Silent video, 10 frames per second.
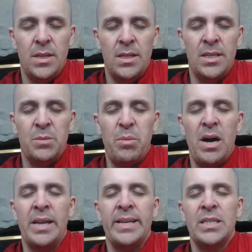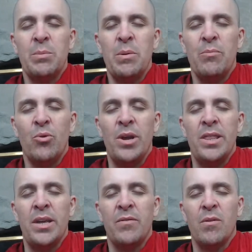This body has been
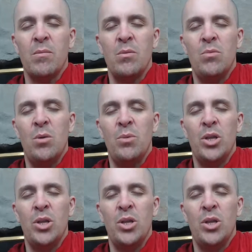breathing from the moment